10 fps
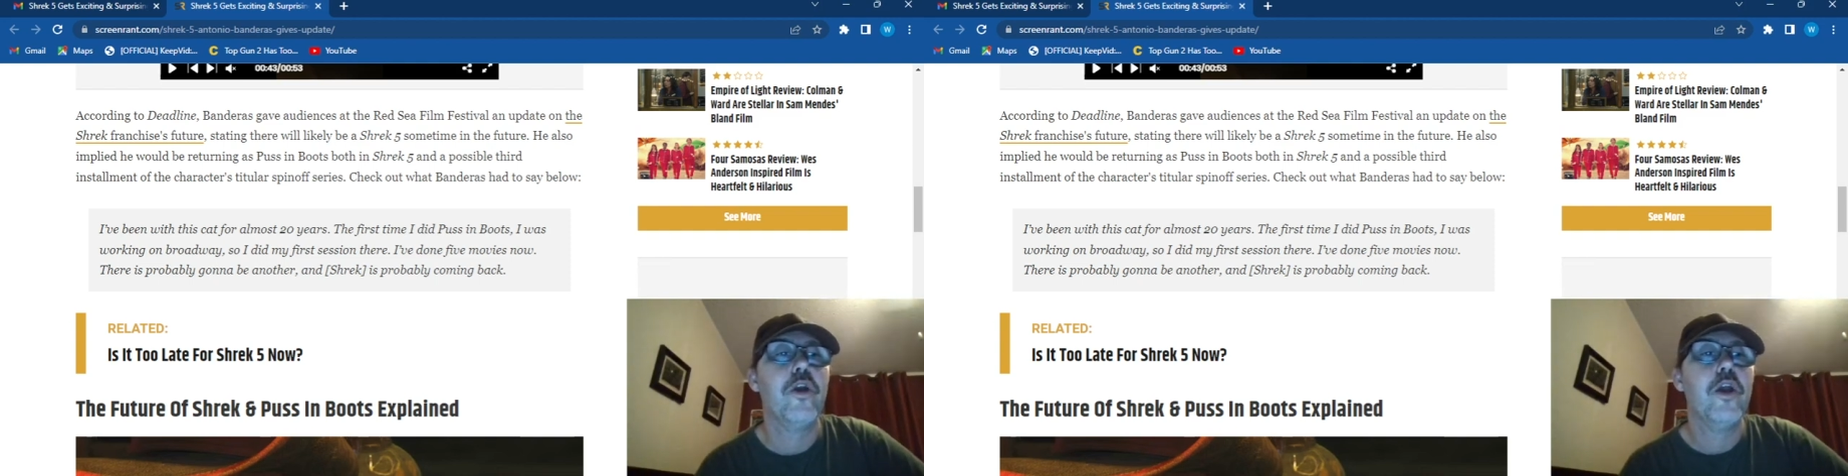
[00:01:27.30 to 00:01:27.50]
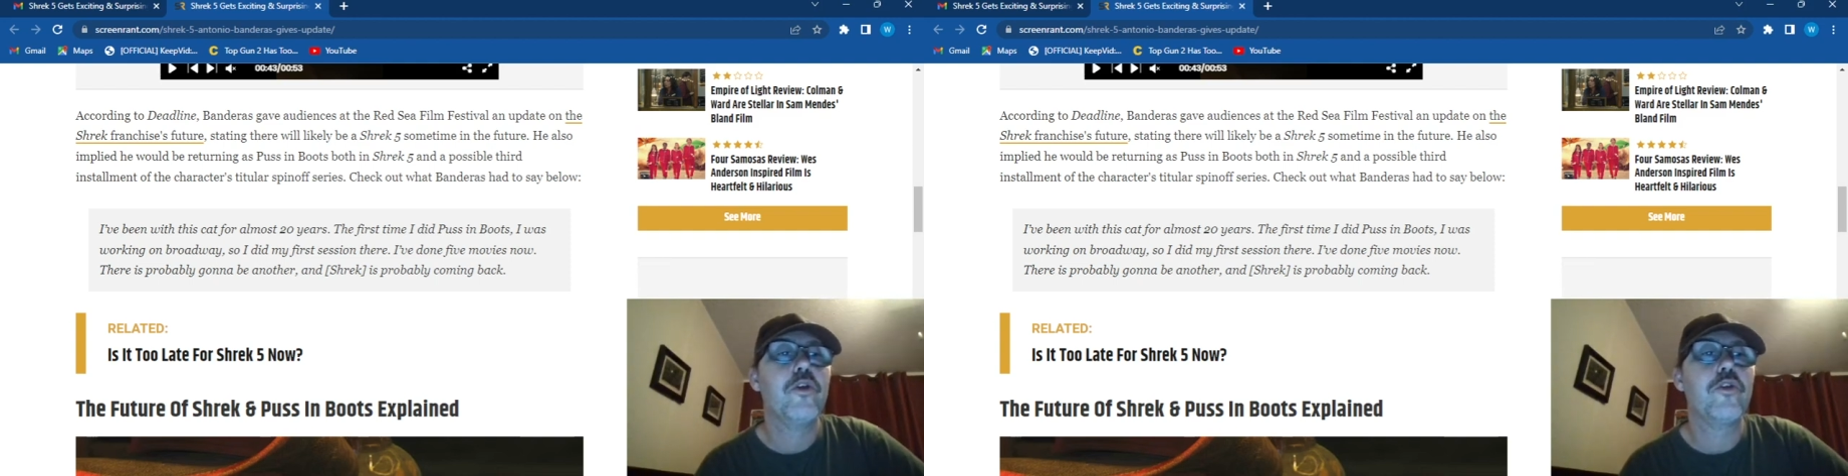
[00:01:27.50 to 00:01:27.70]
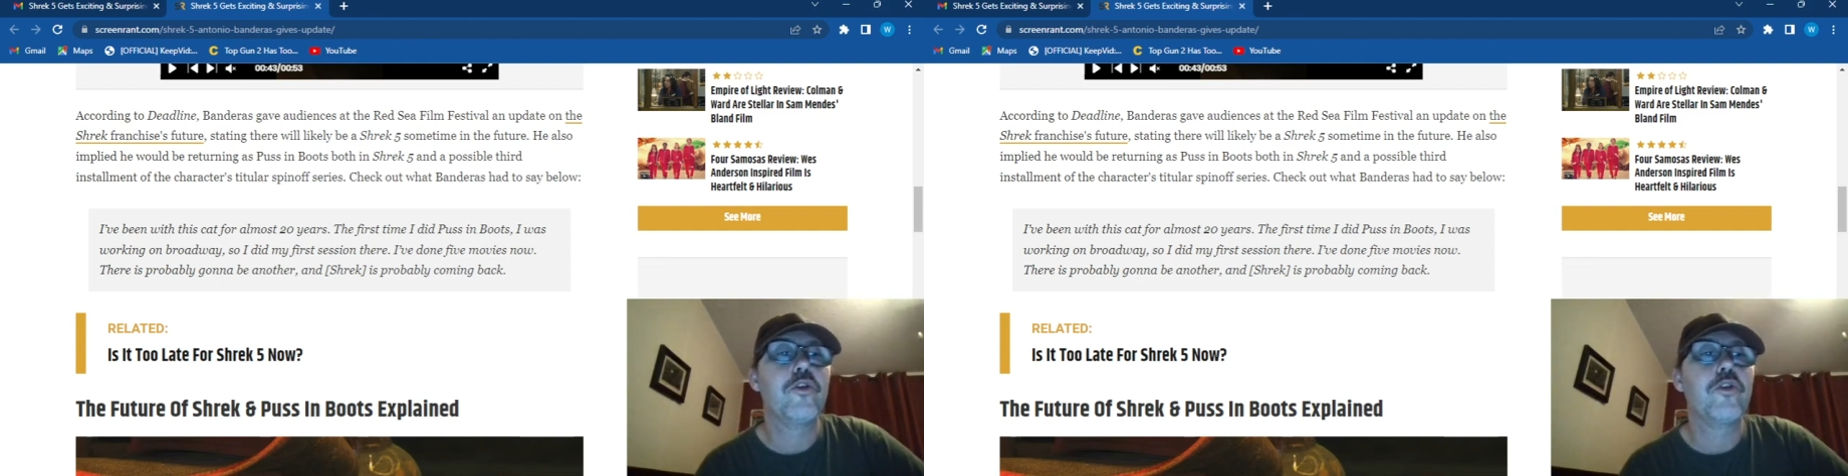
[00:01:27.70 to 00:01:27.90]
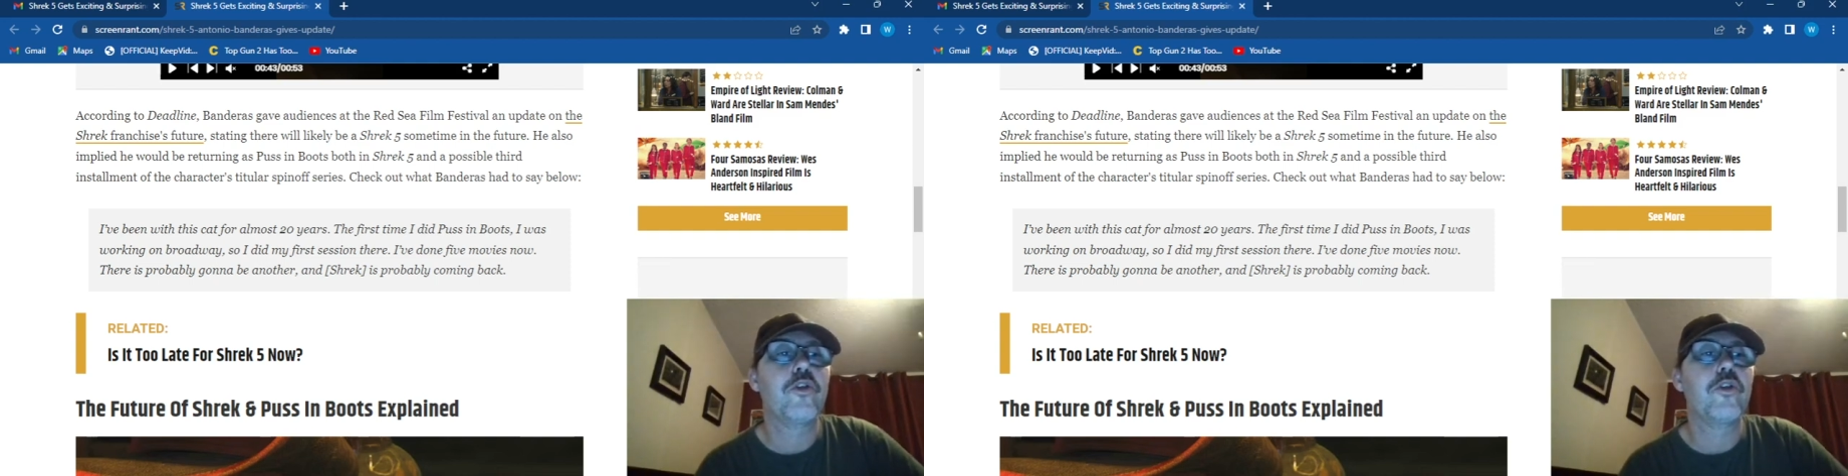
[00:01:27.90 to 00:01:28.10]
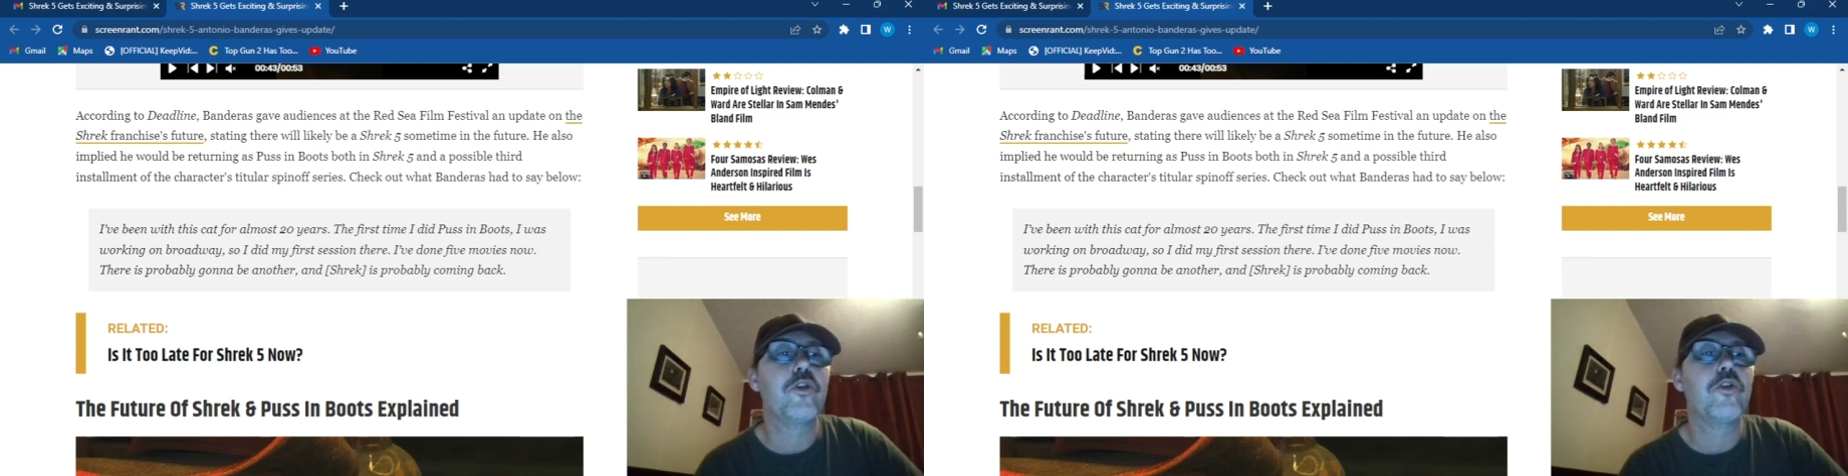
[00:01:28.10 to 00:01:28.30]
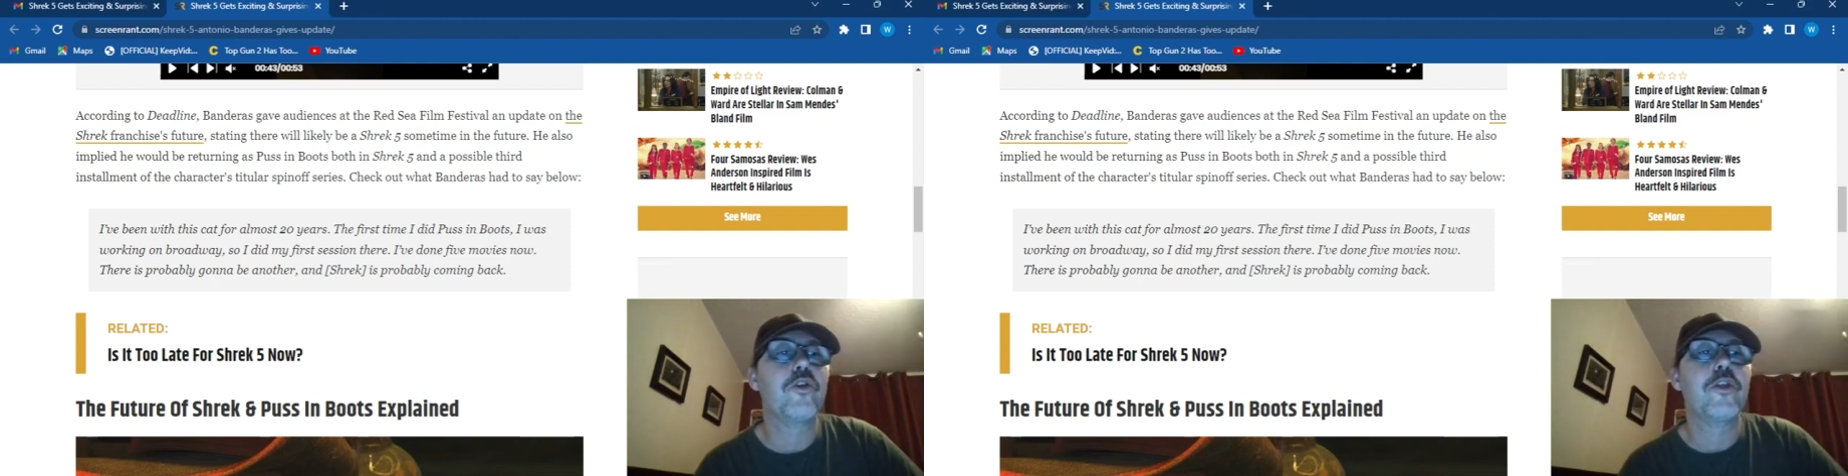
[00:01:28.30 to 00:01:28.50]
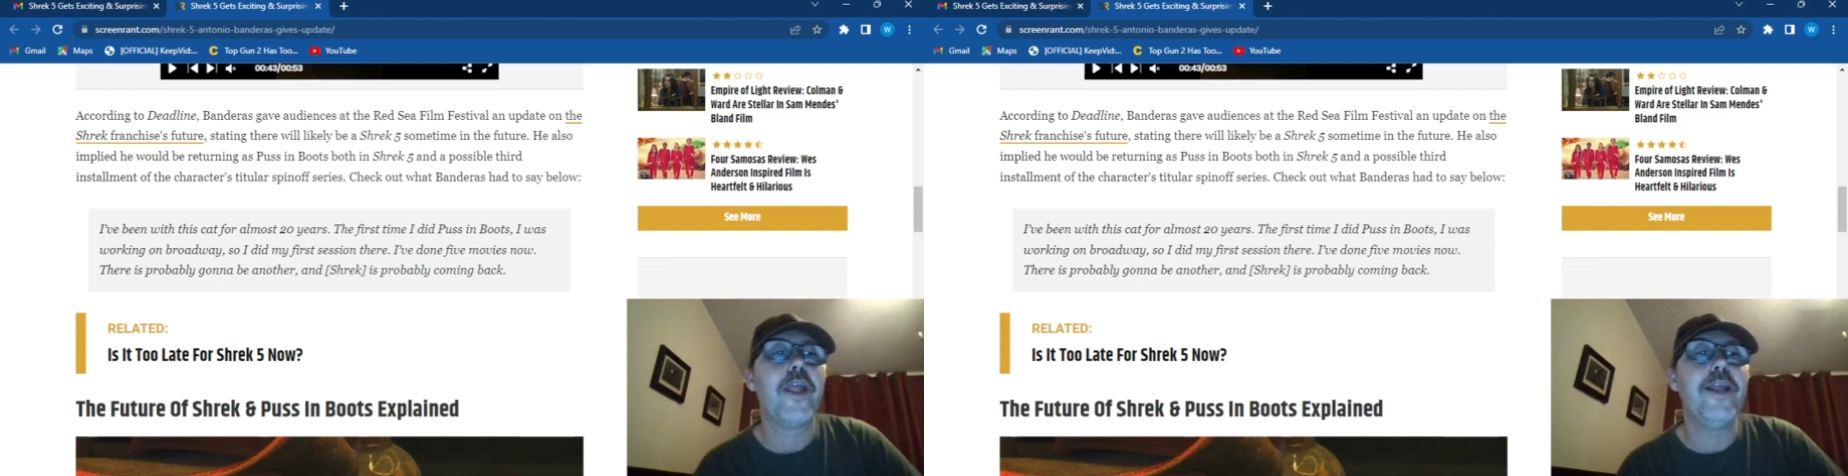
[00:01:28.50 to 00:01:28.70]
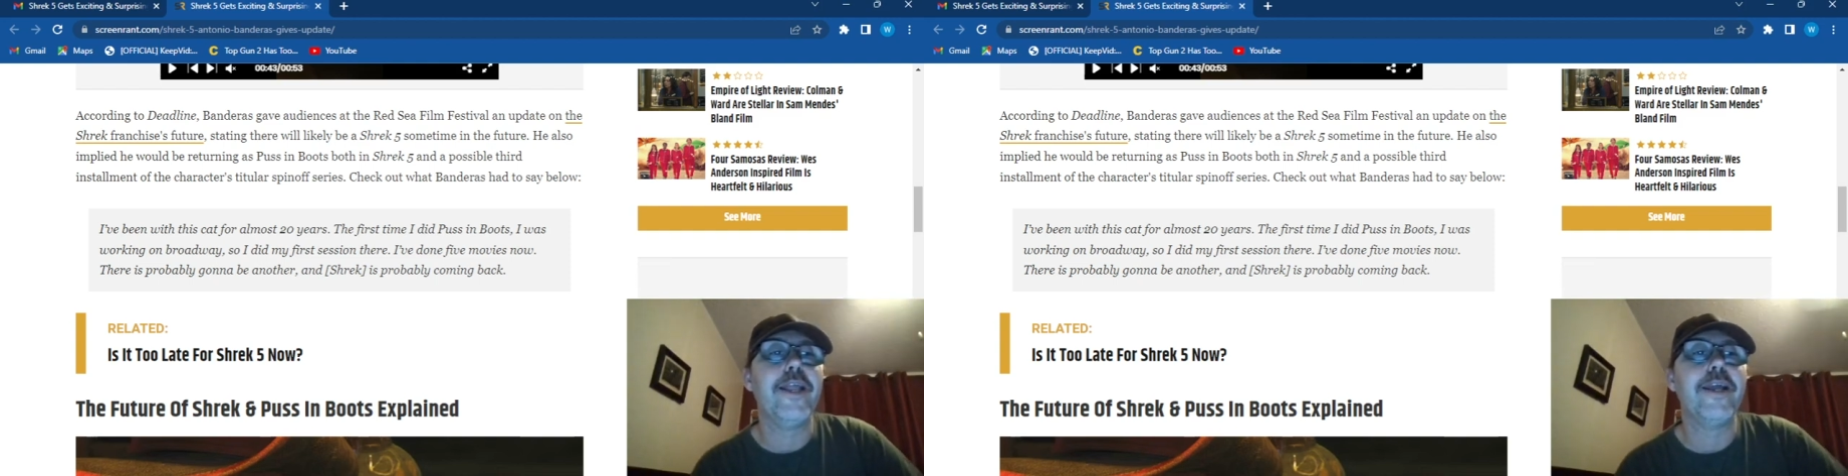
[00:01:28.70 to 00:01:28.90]

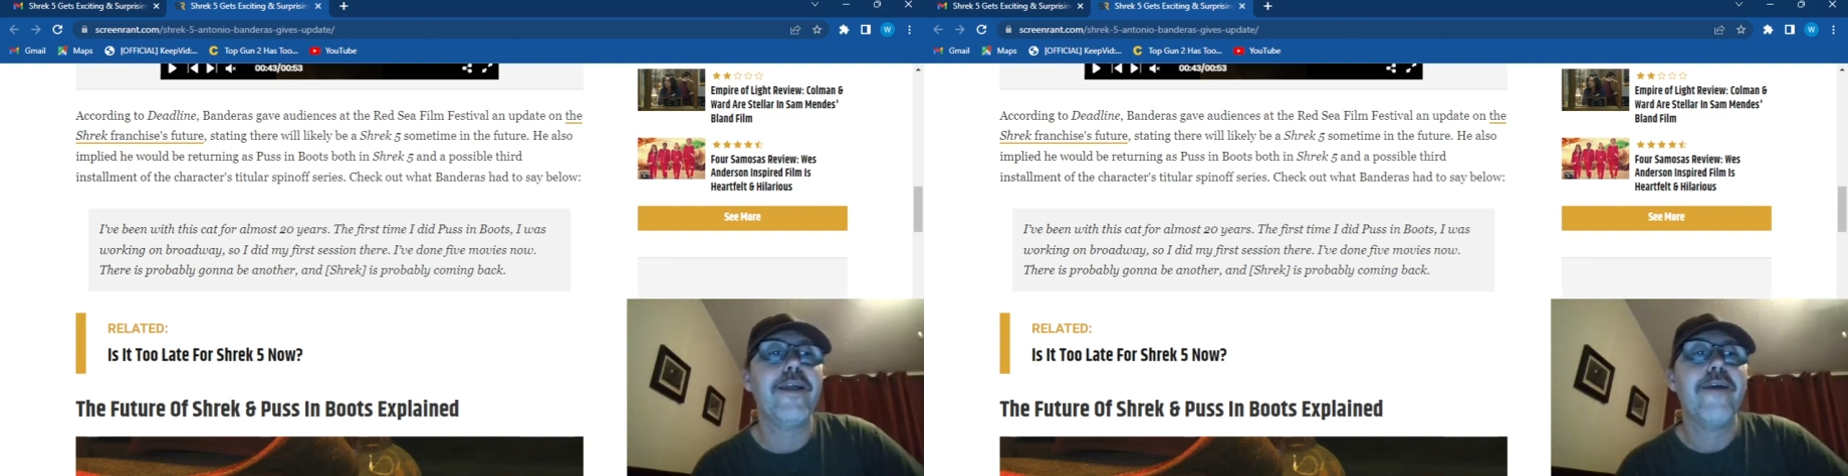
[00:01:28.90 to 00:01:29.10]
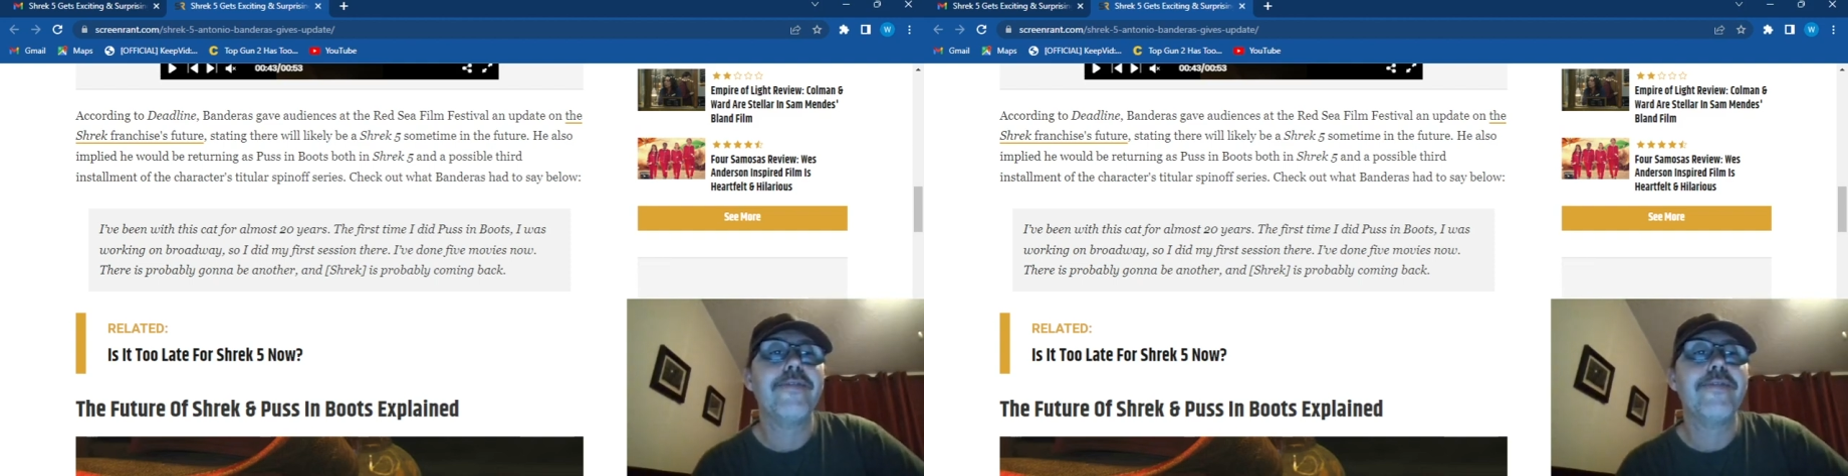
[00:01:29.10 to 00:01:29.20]
stating